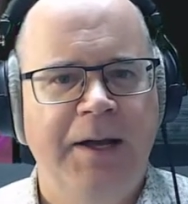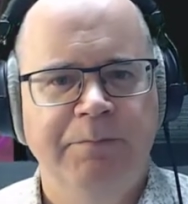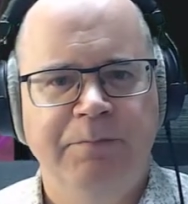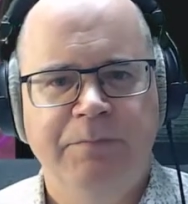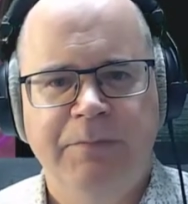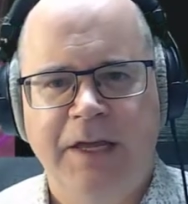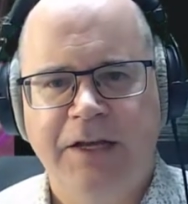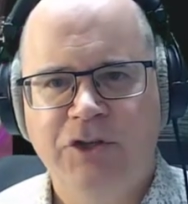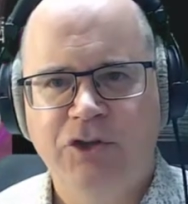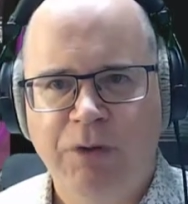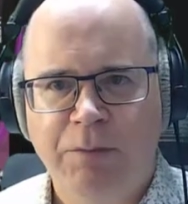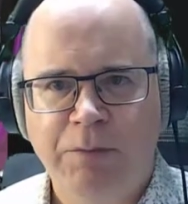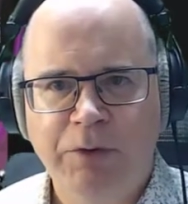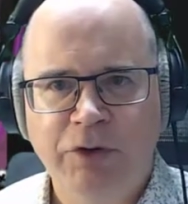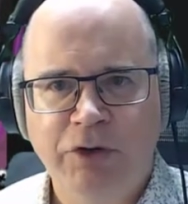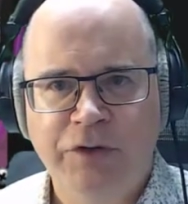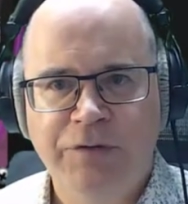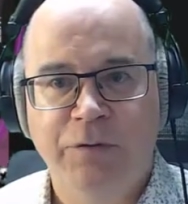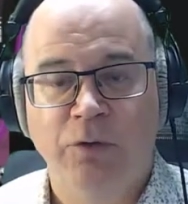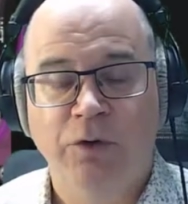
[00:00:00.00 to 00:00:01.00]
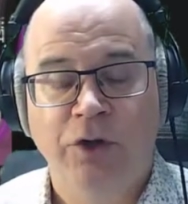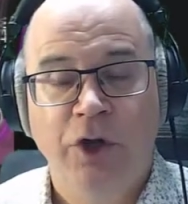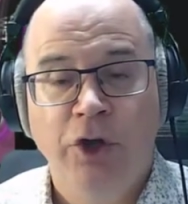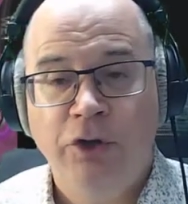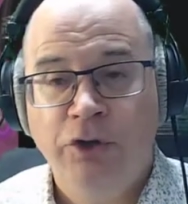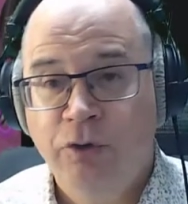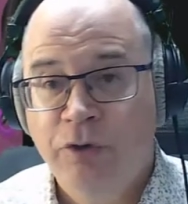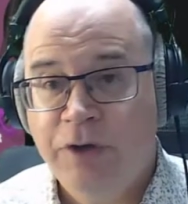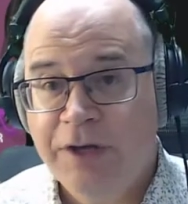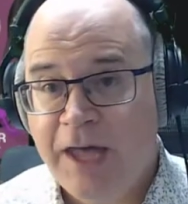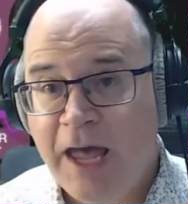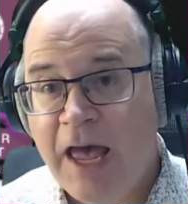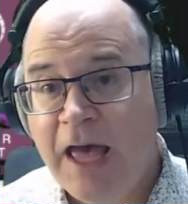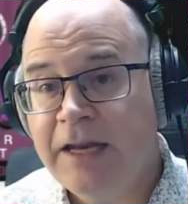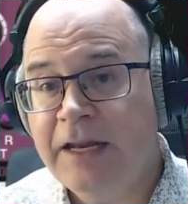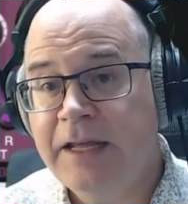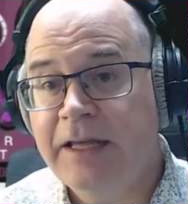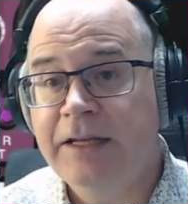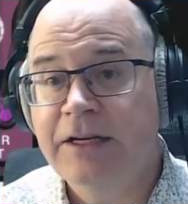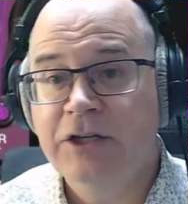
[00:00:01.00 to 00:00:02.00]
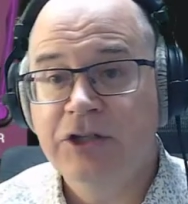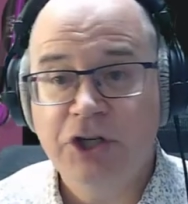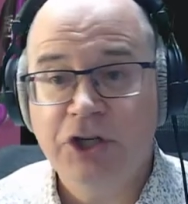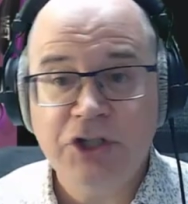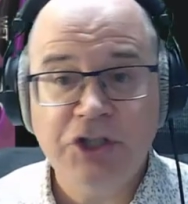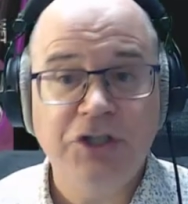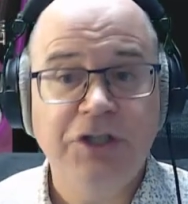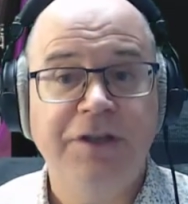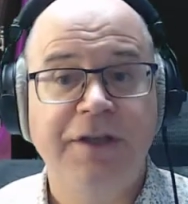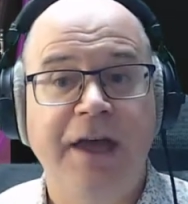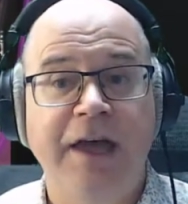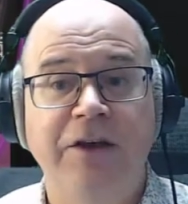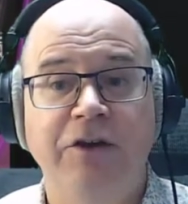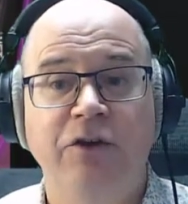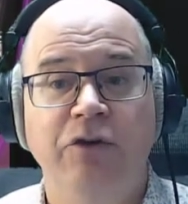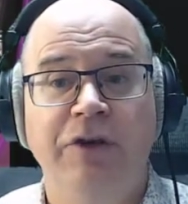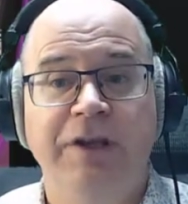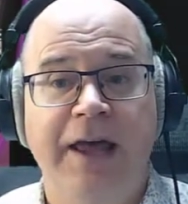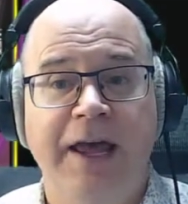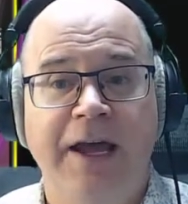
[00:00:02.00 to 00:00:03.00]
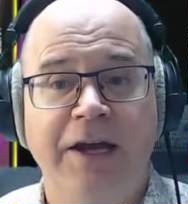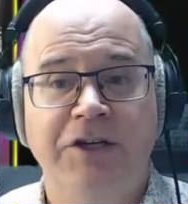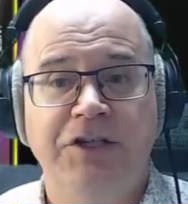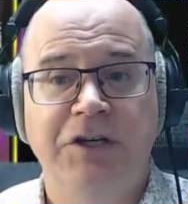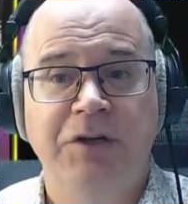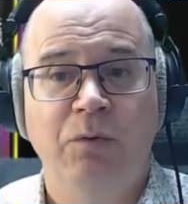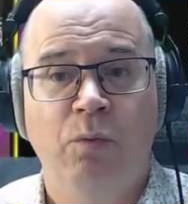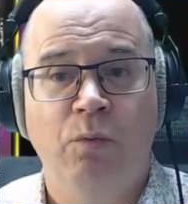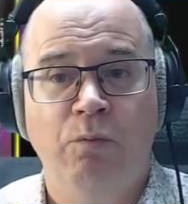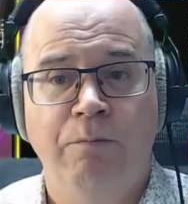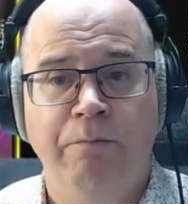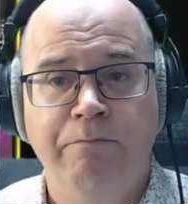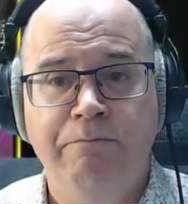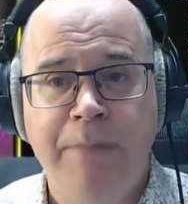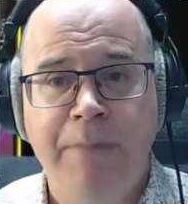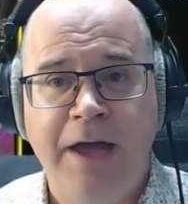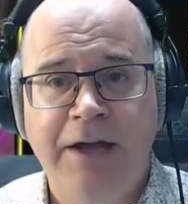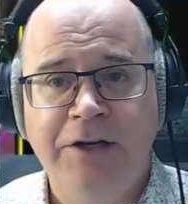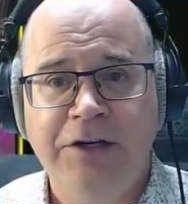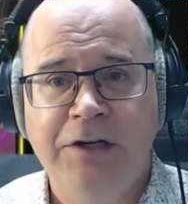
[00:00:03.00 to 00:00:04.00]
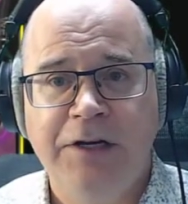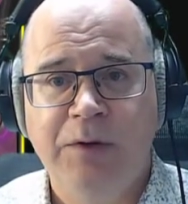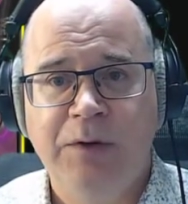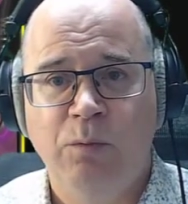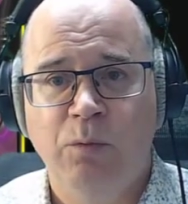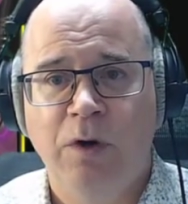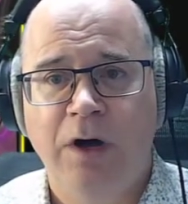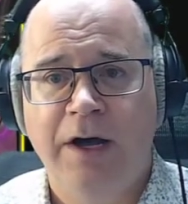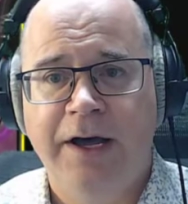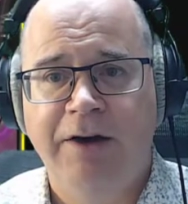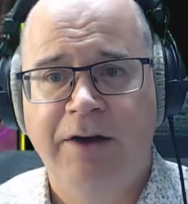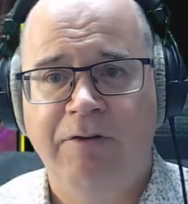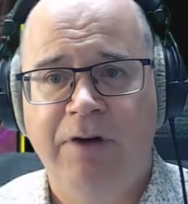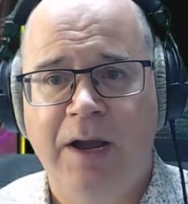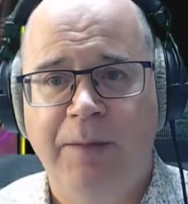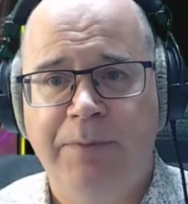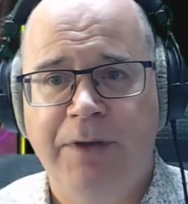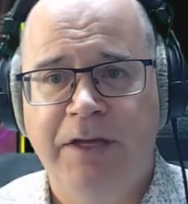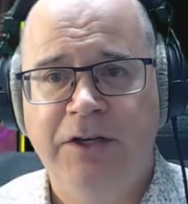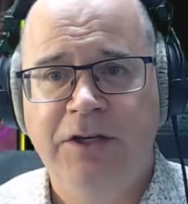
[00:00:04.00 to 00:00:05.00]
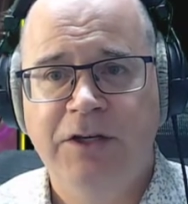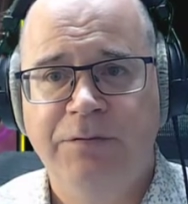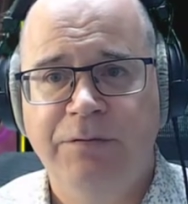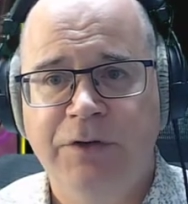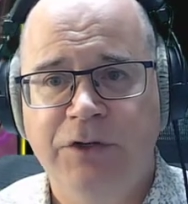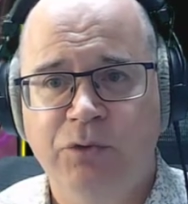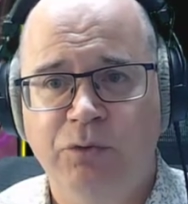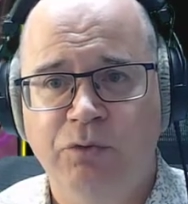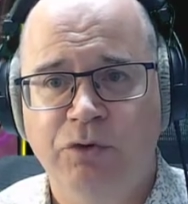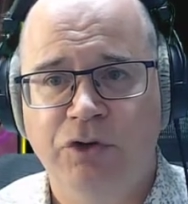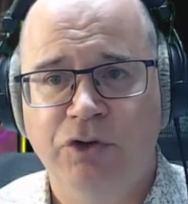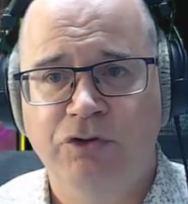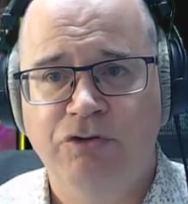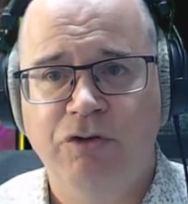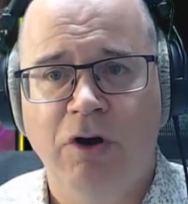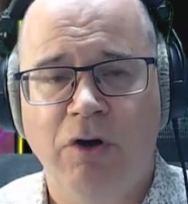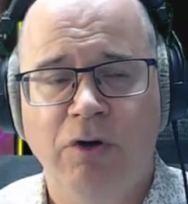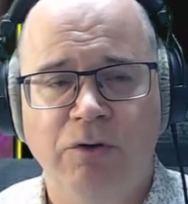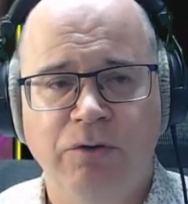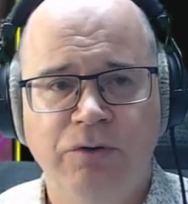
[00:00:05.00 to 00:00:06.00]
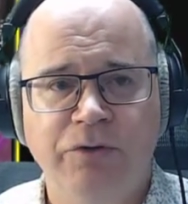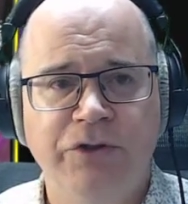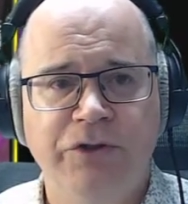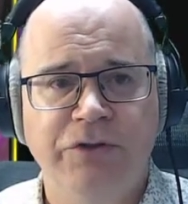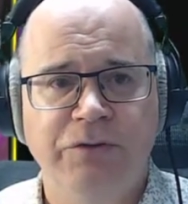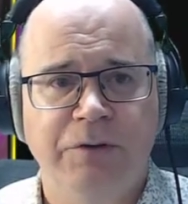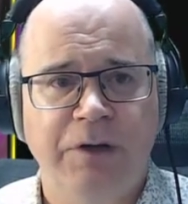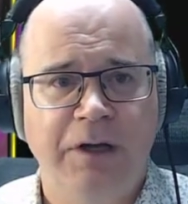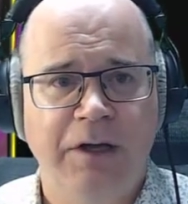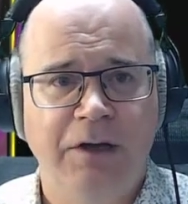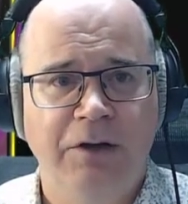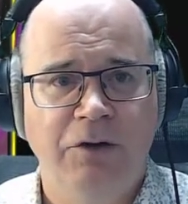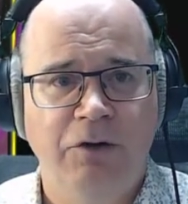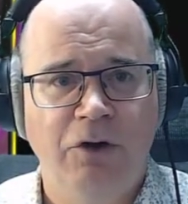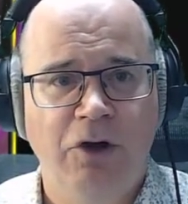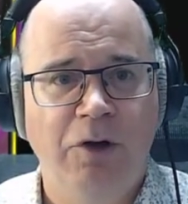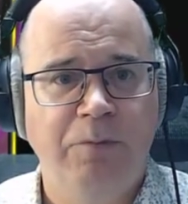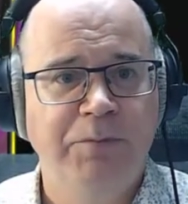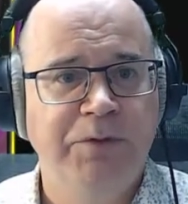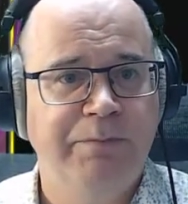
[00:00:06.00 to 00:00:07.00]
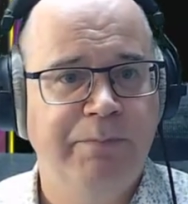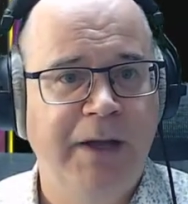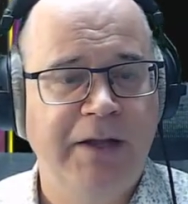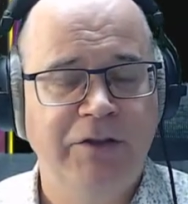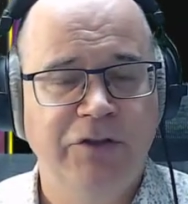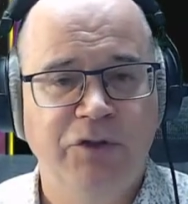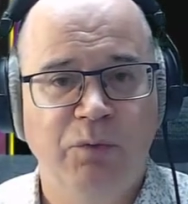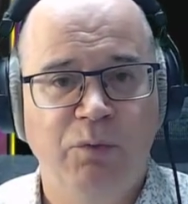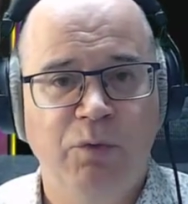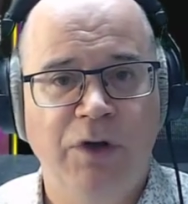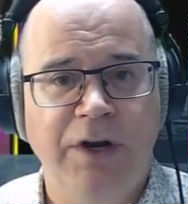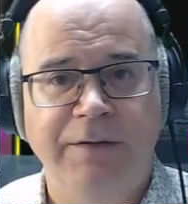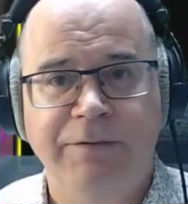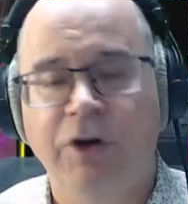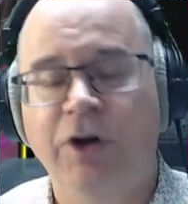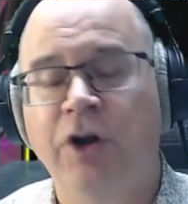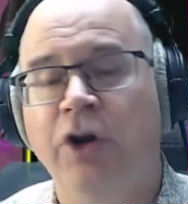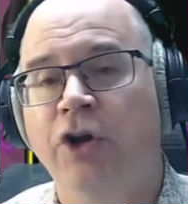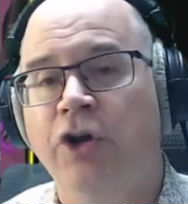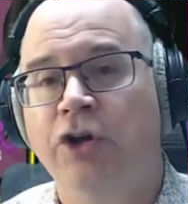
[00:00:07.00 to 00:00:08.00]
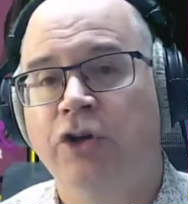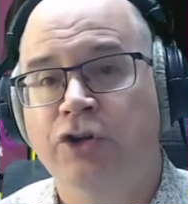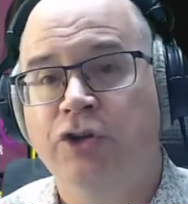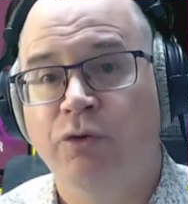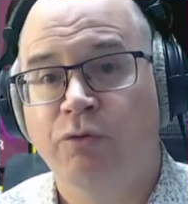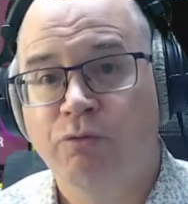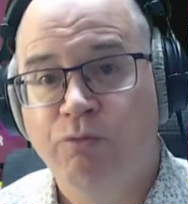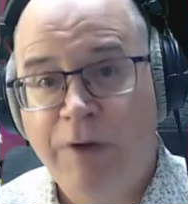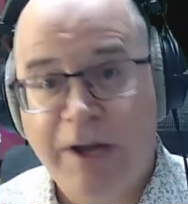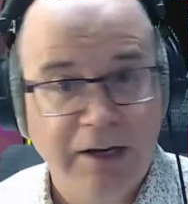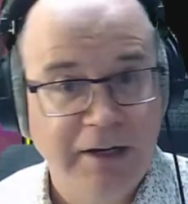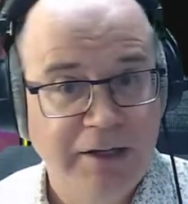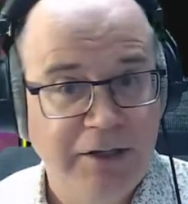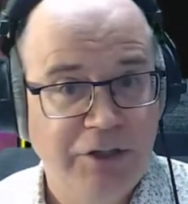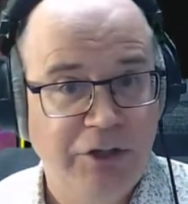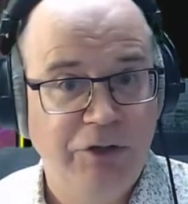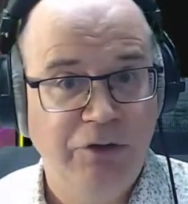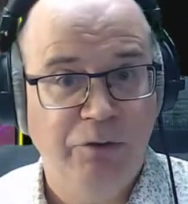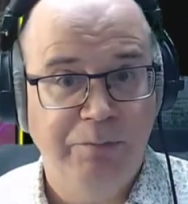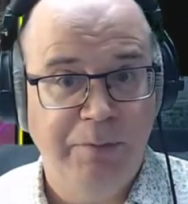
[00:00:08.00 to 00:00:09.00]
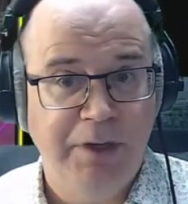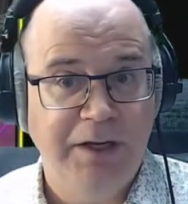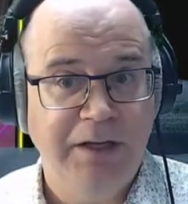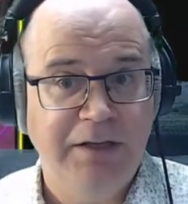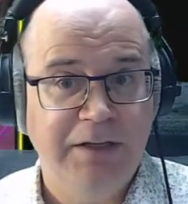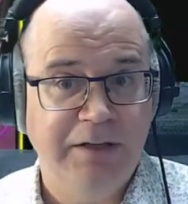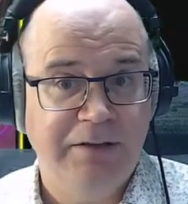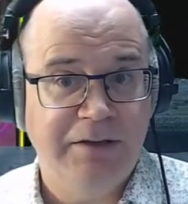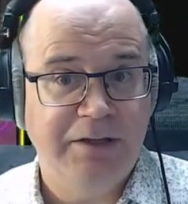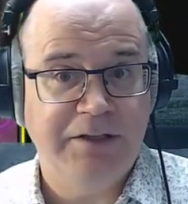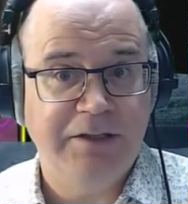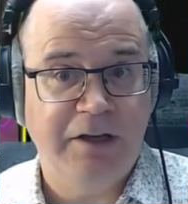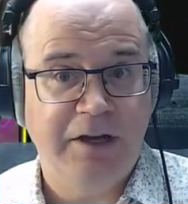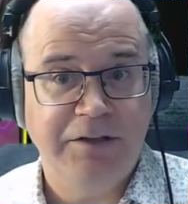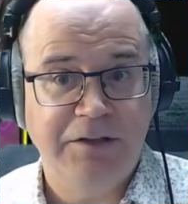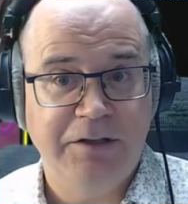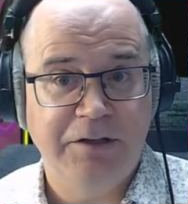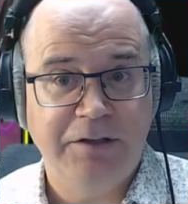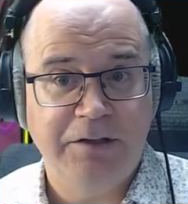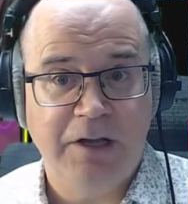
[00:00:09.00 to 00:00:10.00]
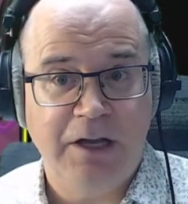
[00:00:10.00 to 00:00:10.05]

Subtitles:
Extremely useful. You can, in addition to that, you can actually manually wire up individual controls, knobs, buttons, or whatever, directly to your MIDI synthesizers,